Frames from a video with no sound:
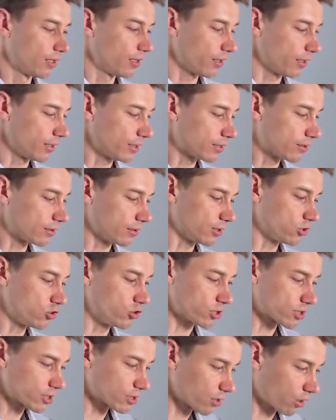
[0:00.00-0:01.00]
It
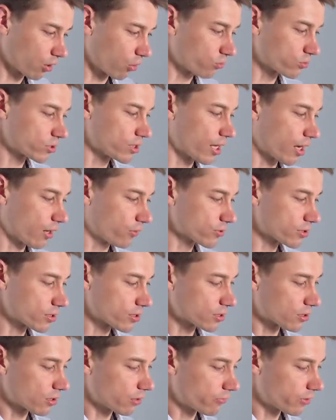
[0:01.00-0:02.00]
just slows down the
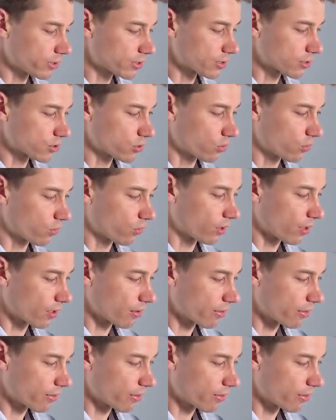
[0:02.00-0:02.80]
servers. So